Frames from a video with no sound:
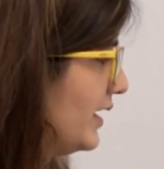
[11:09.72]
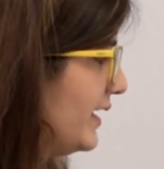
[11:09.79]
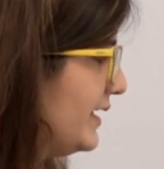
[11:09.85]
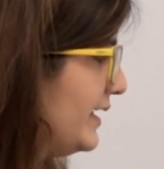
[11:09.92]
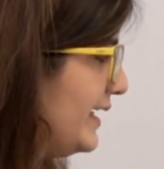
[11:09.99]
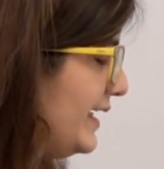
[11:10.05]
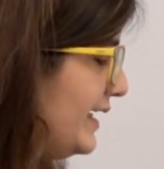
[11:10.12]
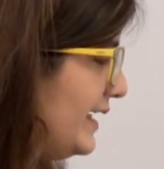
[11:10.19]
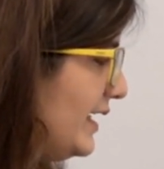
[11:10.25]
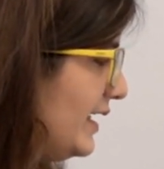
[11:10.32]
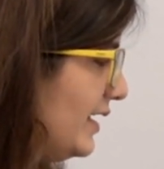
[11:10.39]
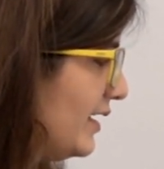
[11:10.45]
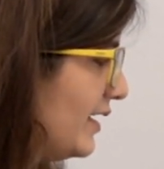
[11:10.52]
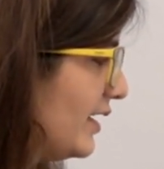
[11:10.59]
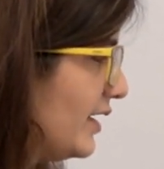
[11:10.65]
he,
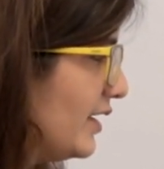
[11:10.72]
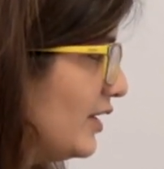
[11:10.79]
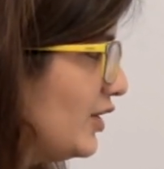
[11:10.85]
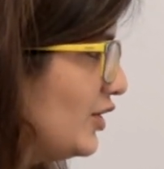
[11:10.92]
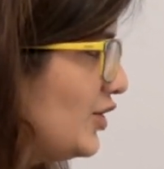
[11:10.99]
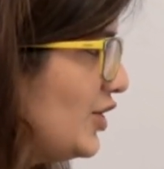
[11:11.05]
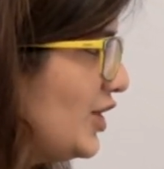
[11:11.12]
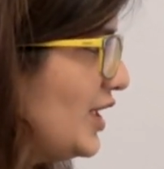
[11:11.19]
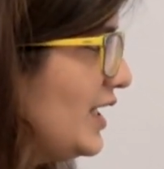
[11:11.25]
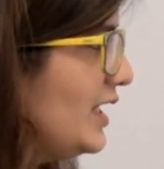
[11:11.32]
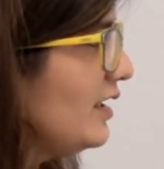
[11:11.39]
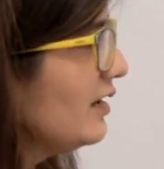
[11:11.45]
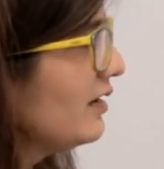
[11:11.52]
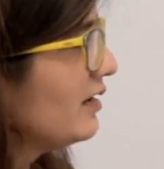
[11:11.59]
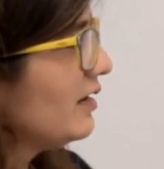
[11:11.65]

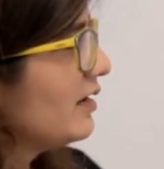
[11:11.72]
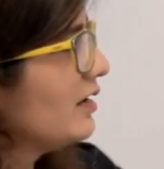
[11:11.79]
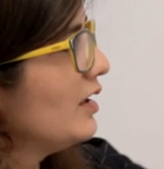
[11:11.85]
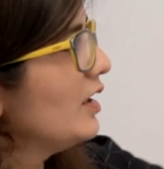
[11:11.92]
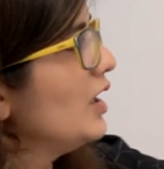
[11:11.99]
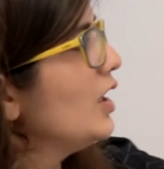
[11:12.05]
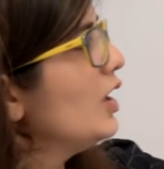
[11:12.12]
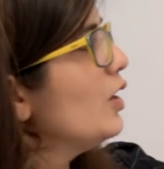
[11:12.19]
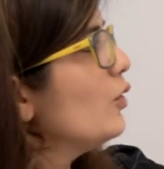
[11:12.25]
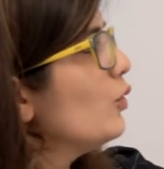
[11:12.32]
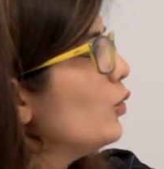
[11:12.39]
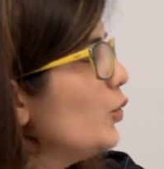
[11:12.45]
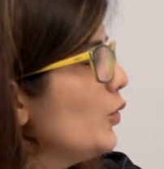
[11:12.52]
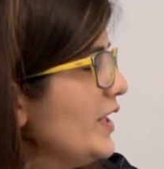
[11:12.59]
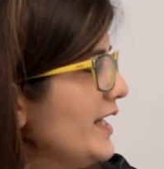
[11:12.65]
she,
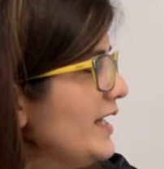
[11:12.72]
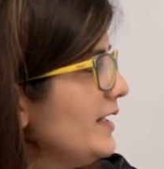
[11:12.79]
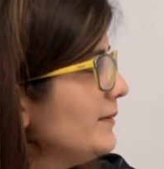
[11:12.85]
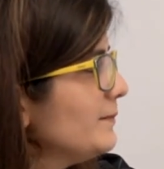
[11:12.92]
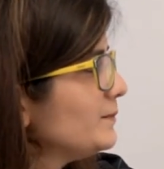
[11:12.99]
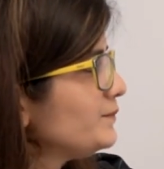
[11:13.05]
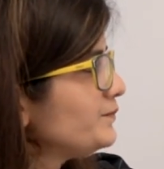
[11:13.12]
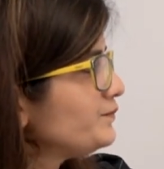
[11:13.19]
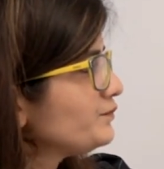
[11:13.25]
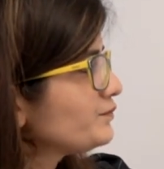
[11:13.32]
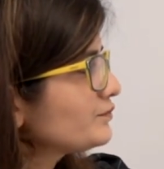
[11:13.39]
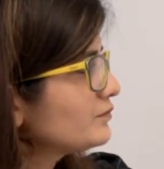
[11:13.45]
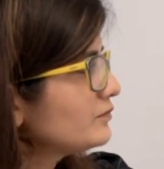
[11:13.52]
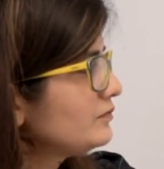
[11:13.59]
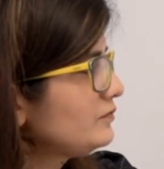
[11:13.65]
we,
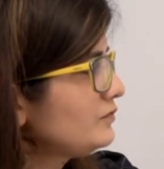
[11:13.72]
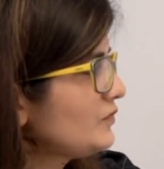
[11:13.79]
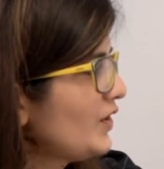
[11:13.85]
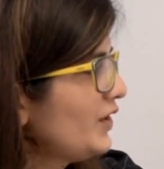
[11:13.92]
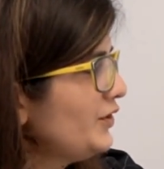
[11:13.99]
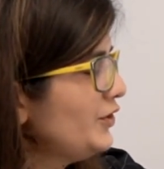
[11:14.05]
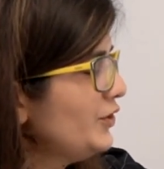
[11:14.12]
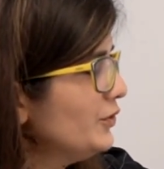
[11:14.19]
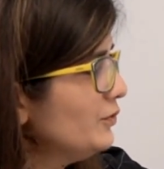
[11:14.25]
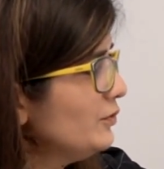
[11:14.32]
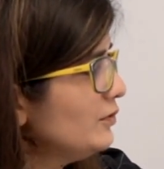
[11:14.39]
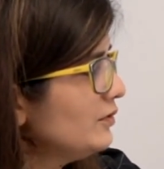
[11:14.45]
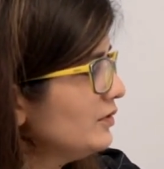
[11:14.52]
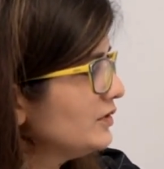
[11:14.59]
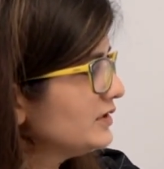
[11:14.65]

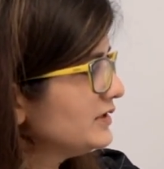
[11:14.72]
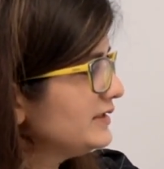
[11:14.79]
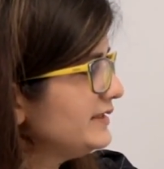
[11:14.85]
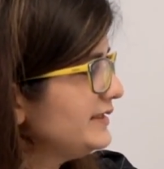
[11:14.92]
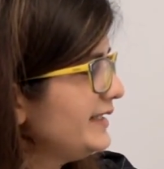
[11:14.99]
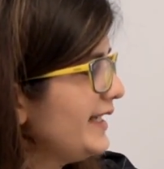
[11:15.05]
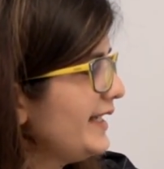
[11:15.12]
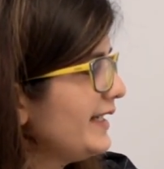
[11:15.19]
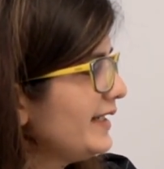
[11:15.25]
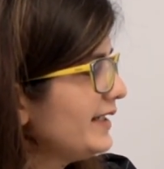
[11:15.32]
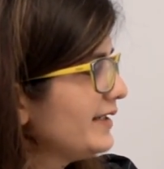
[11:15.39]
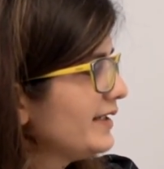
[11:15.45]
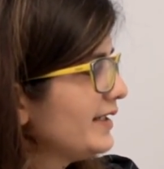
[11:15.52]
you, they.